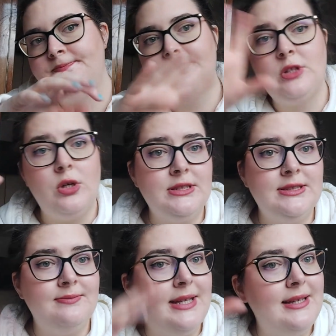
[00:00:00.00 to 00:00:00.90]
thought,
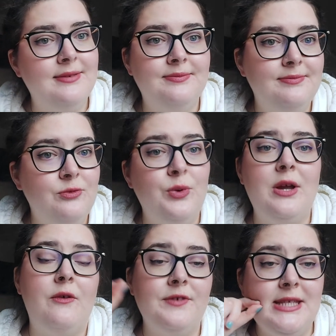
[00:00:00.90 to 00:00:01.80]
like way
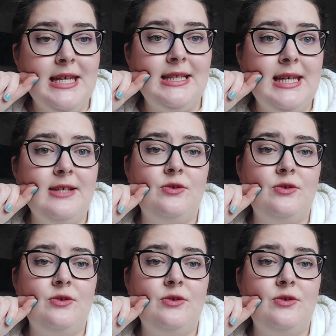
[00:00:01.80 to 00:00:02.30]
of seeing things